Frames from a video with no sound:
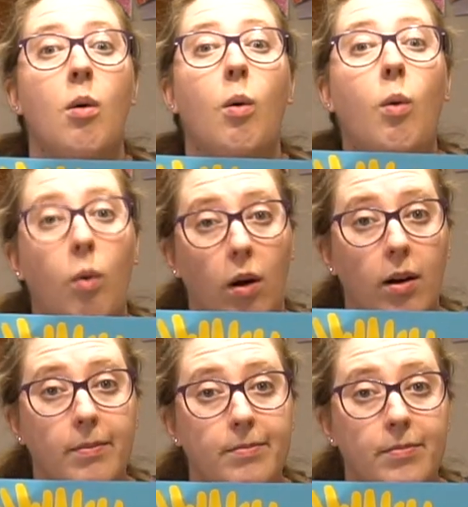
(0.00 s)

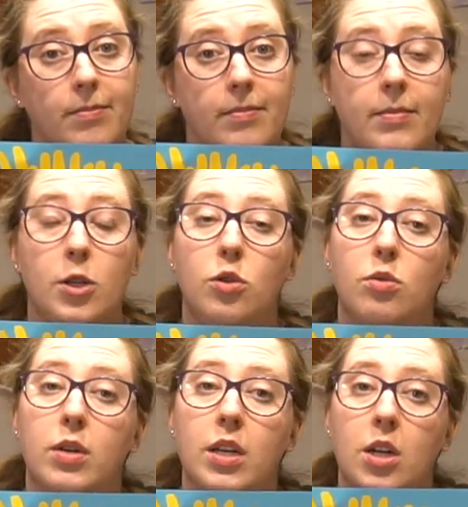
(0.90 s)
or you
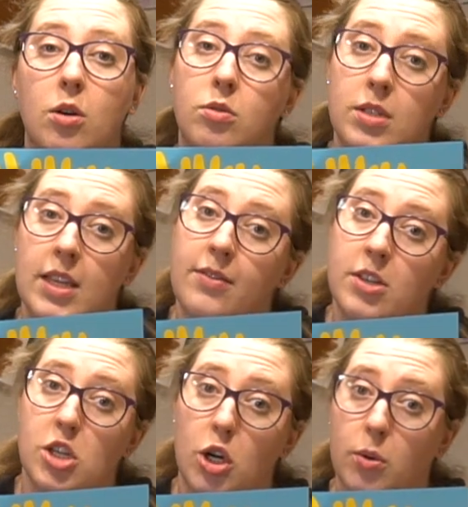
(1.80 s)
can go give it
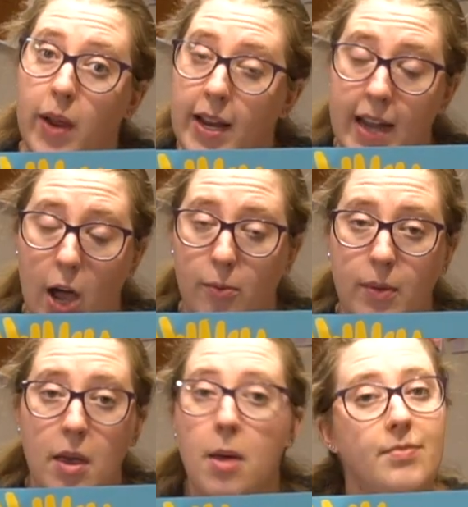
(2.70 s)
to her right now
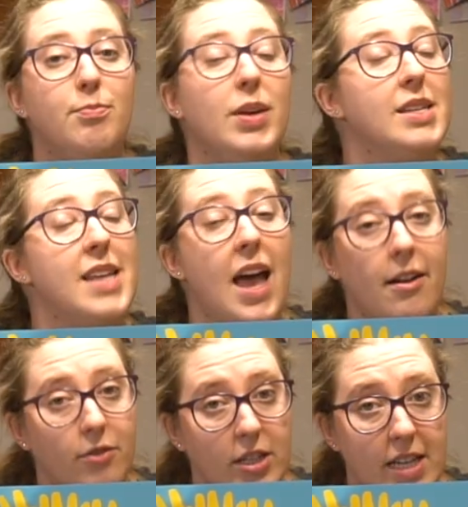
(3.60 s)
because
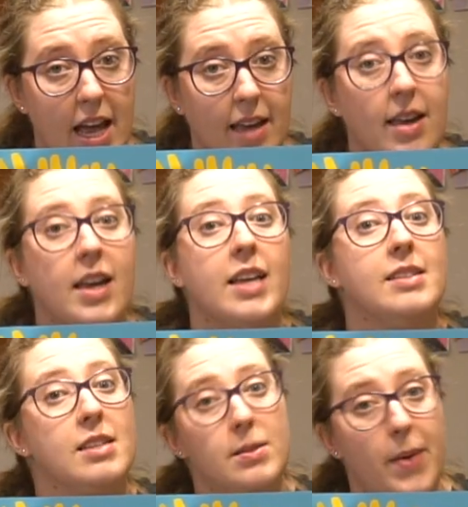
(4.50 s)
every day is a
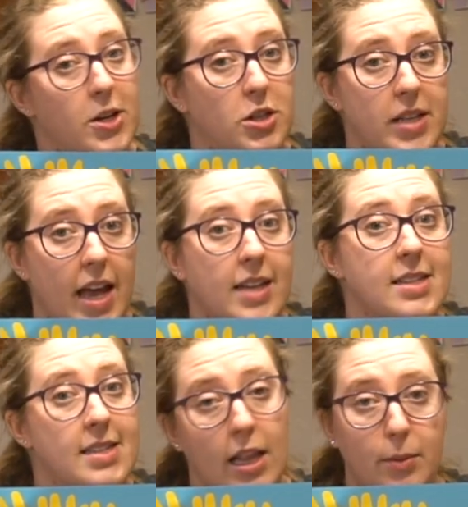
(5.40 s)
special day to
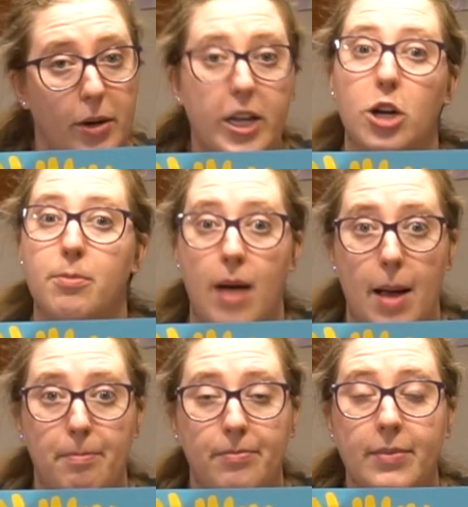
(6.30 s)
celebrate your mom.